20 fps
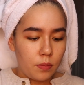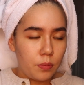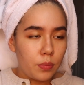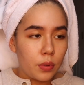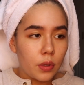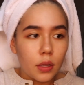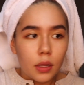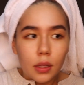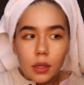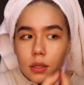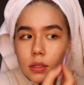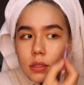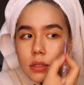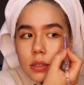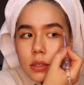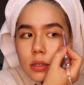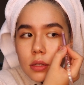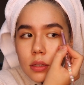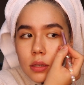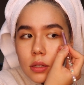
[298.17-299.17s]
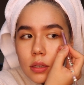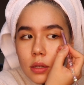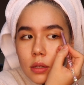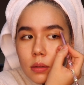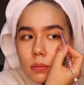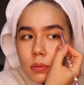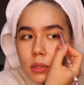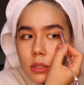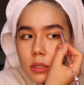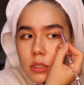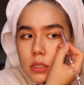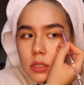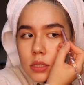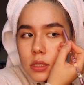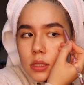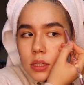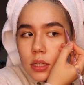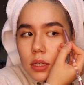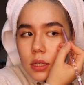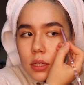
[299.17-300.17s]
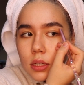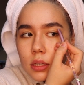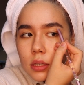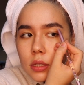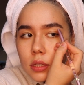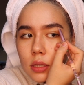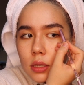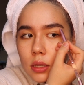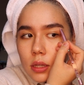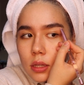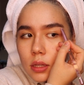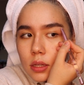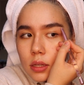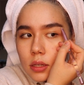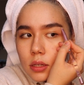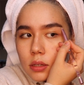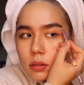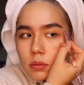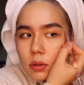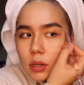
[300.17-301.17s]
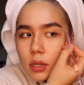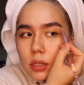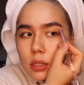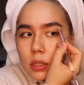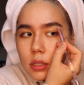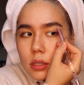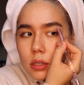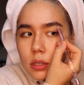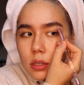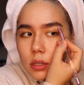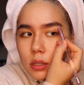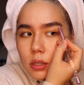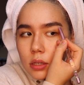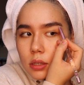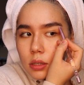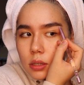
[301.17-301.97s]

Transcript: But I'm gonna just take the end right here